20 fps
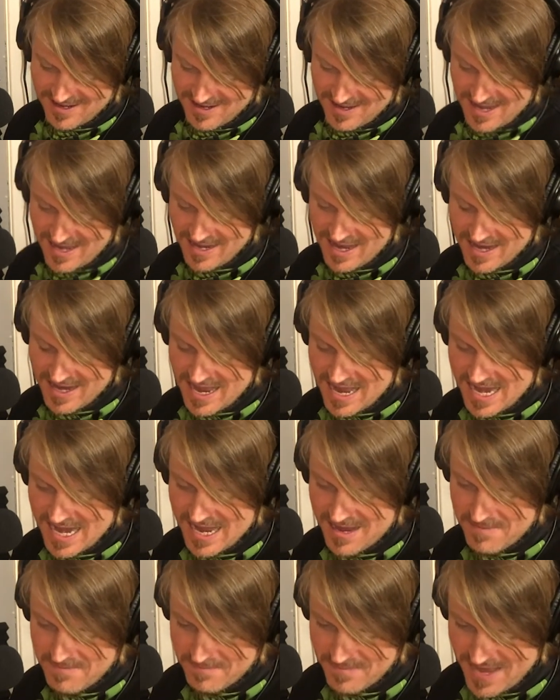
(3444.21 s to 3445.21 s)
And
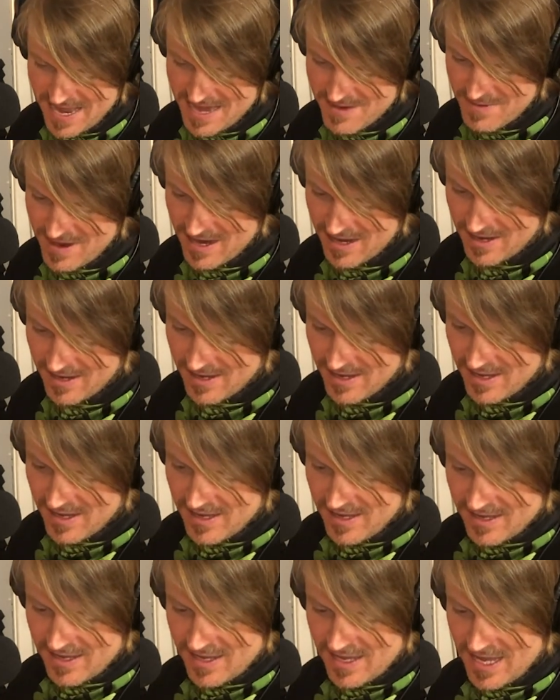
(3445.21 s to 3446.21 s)
anyway.
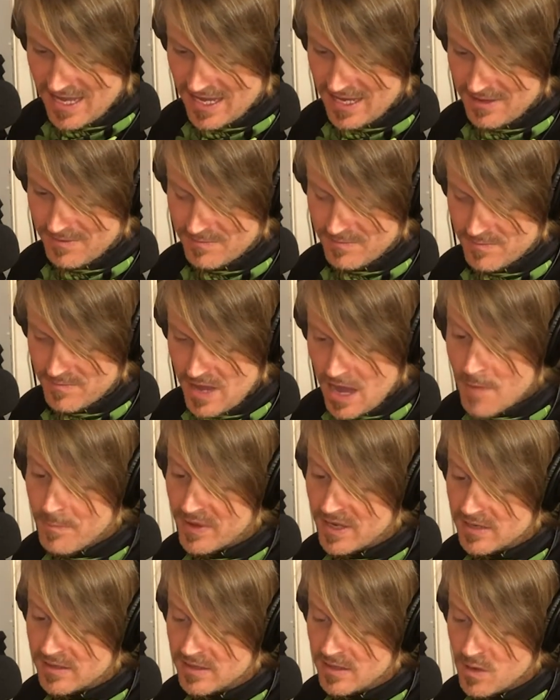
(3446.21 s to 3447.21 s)

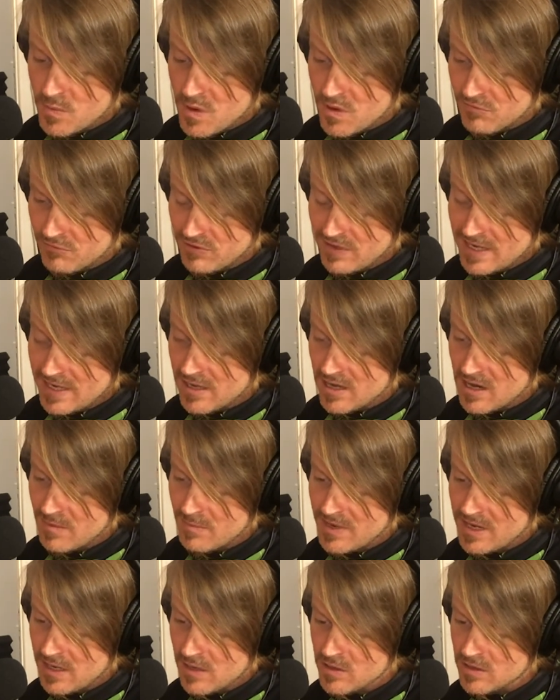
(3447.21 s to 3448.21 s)
But what really got
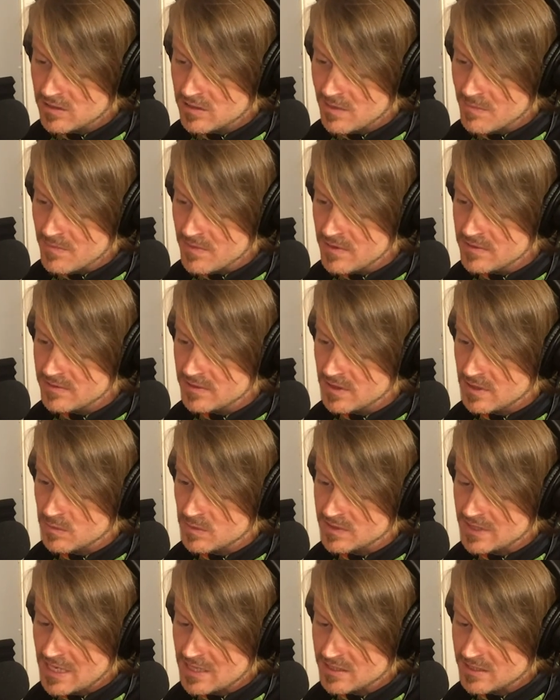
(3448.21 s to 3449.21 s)
me hooked on music was
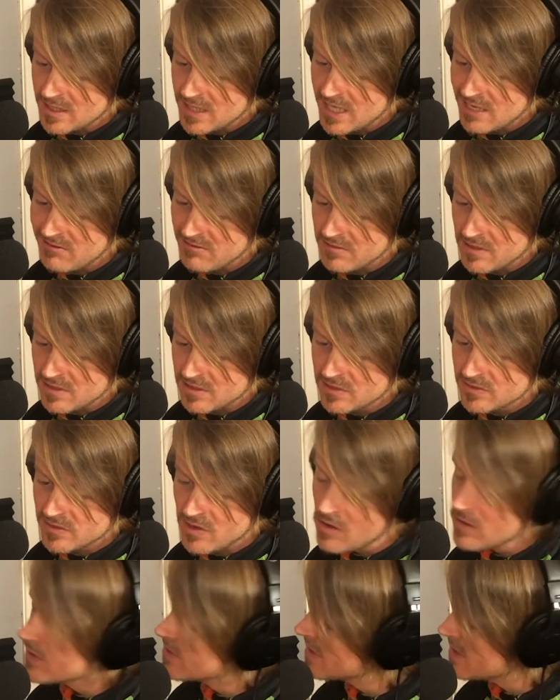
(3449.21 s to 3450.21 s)
actually hearing those
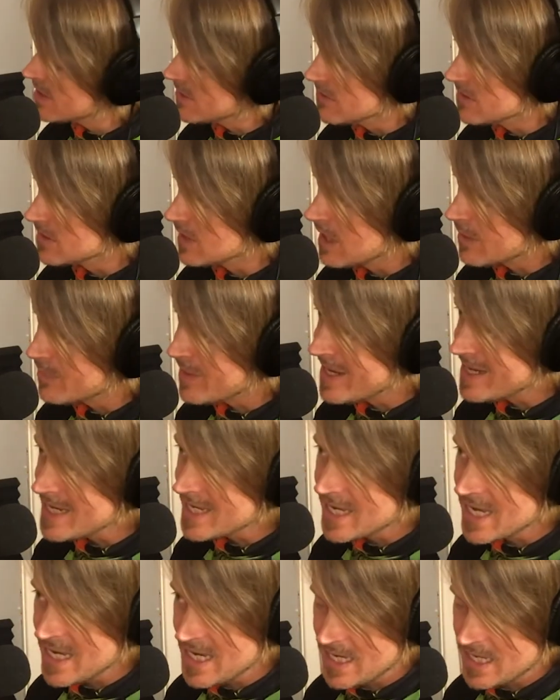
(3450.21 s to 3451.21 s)
soul singers like Benny
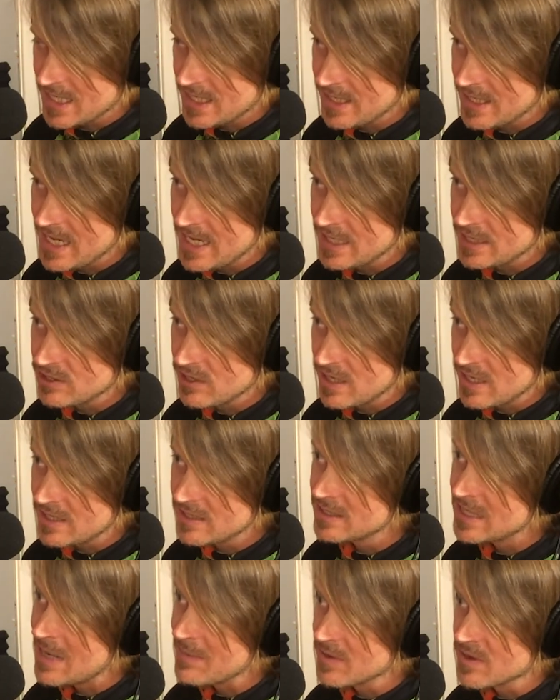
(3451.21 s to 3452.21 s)
King and
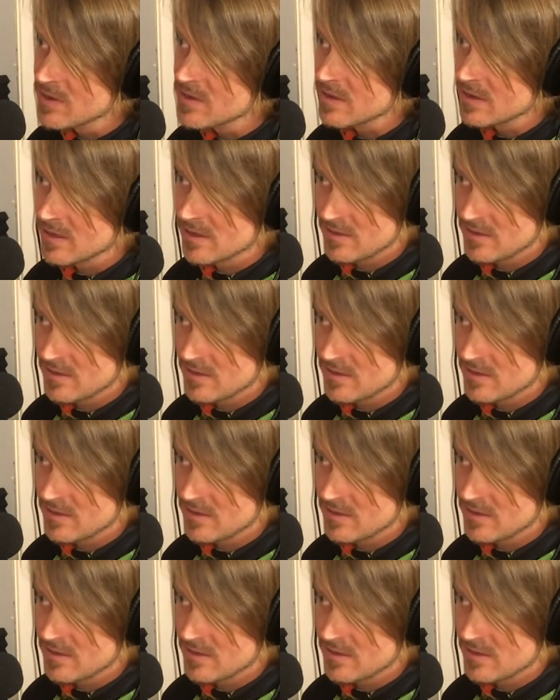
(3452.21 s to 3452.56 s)
Sam Cooke.